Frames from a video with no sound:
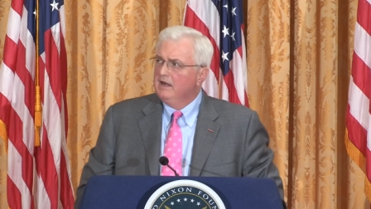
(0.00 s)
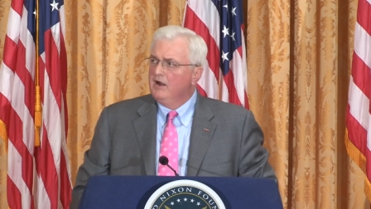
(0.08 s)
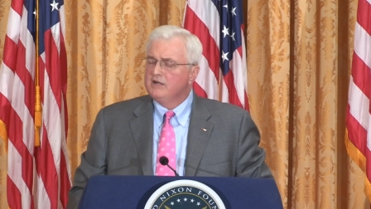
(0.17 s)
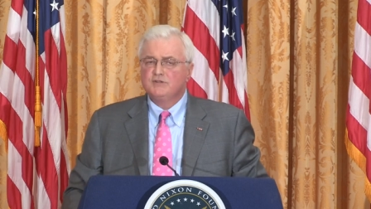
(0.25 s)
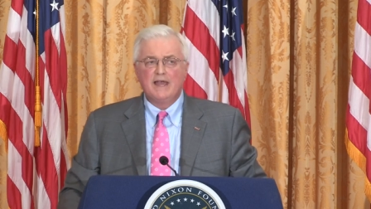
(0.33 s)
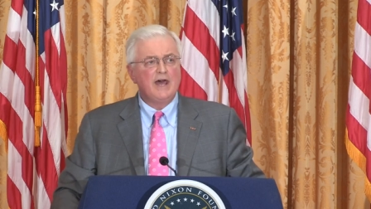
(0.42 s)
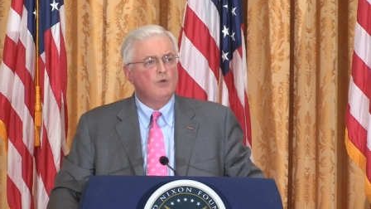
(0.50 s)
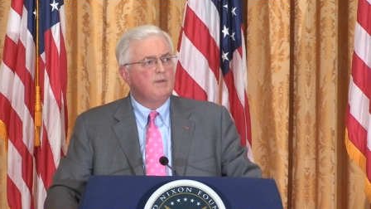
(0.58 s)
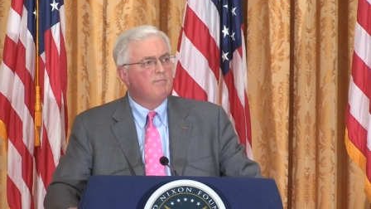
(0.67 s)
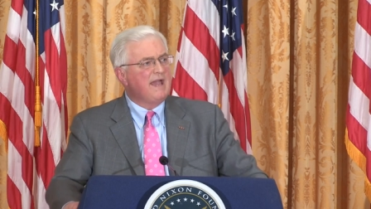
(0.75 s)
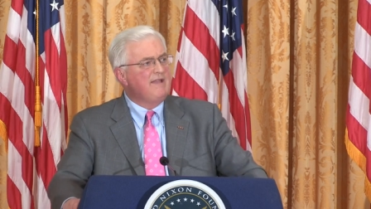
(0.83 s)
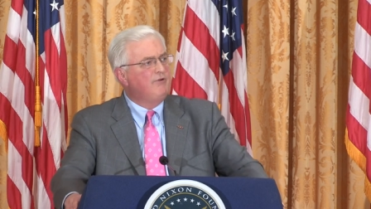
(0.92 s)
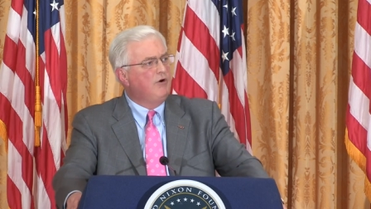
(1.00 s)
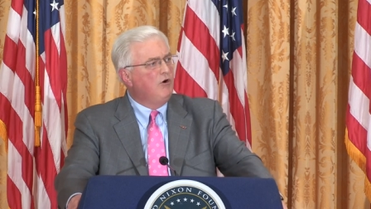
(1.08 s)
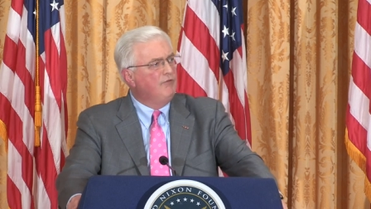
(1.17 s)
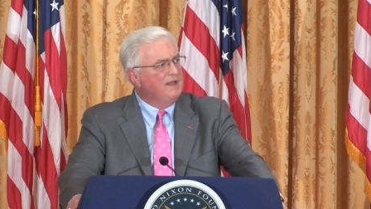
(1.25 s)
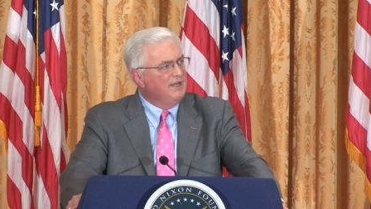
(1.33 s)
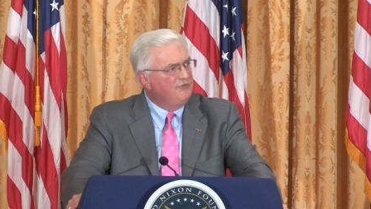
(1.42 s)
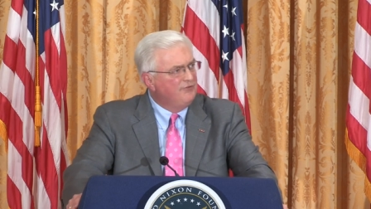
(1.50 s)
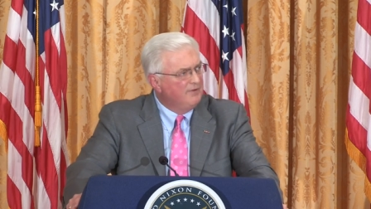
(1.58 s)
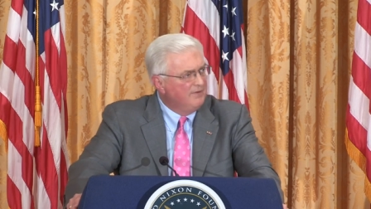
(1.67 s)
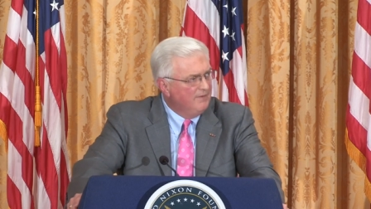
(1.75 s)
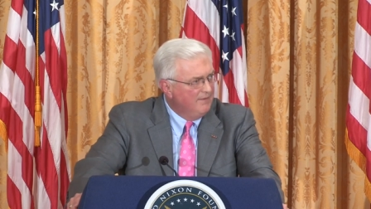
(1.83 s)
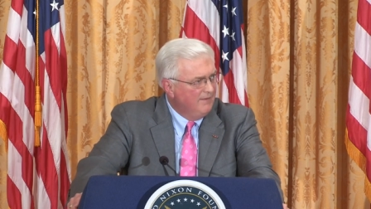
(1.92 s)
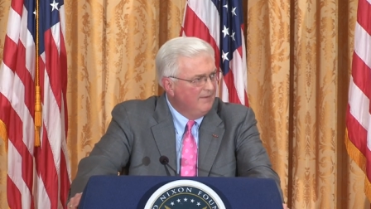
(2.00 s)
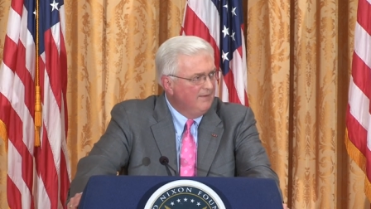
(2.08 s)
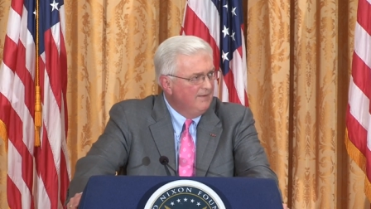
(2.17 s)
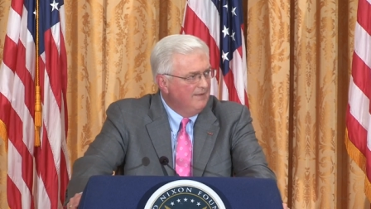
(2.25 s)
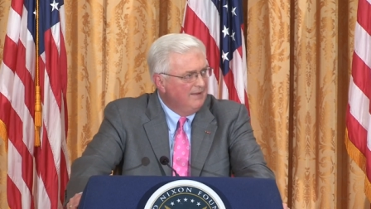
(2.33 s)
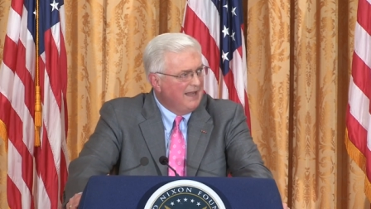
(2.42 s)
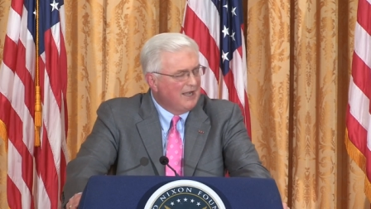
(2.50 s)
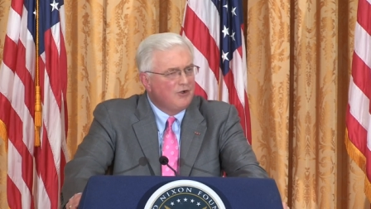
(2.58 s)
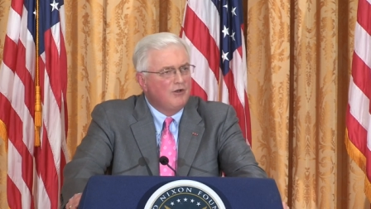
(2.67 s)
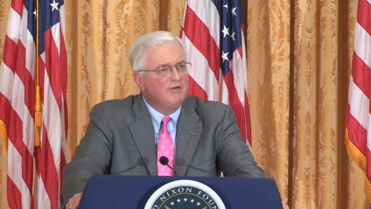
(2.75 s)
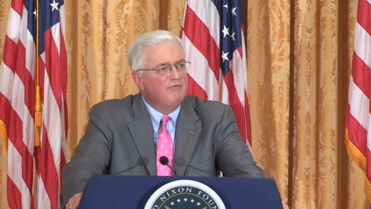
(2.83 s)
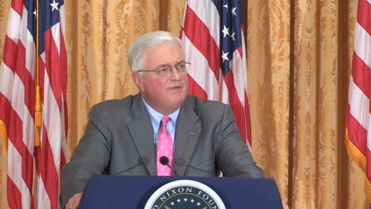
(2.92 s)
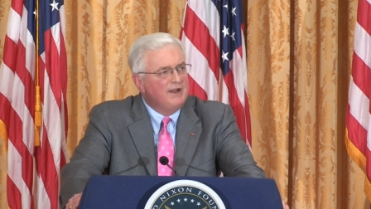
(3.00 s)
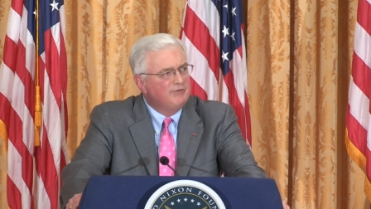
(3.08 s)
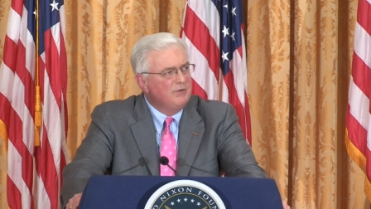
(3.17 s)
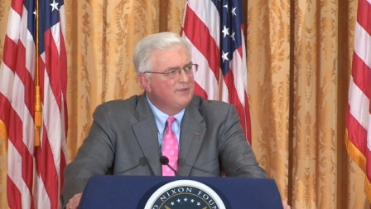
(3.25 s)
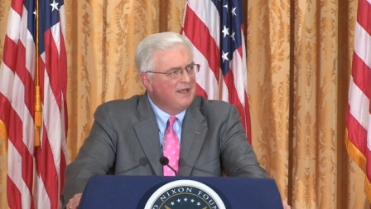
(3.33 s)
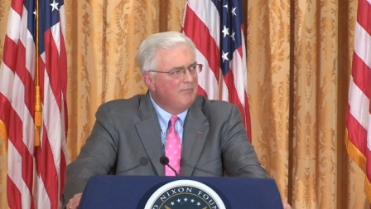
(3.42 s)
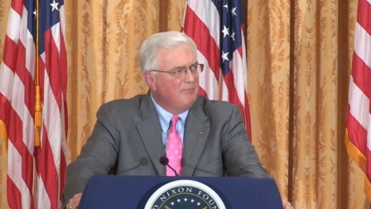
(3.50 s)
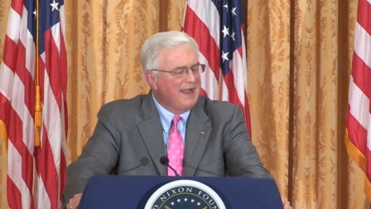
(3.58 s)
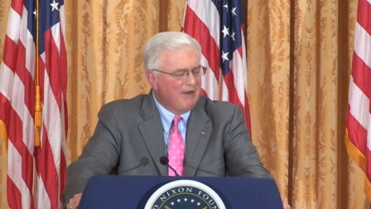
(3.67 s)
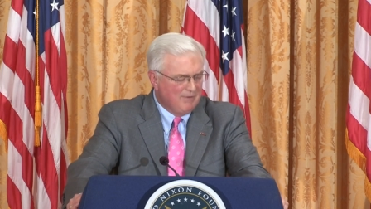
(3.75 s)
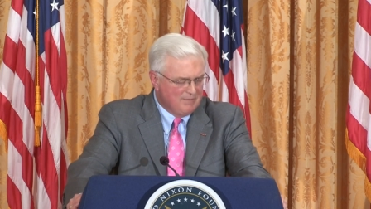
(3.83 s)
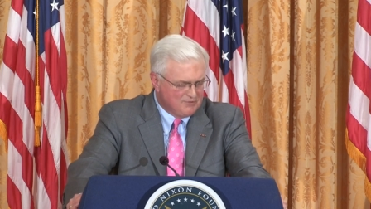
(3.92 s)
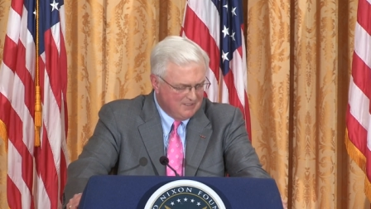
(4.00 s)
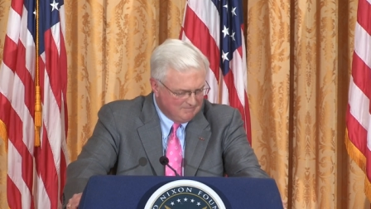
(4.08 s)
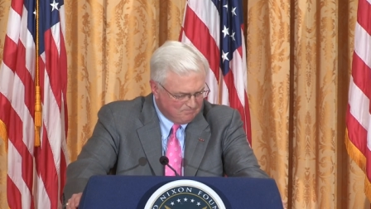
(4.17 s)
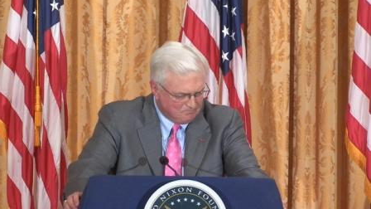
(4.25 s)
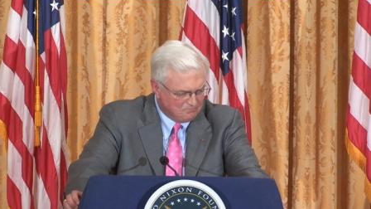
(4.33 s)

All right, so how do we pay for all this? I call it victory without bankruptcy.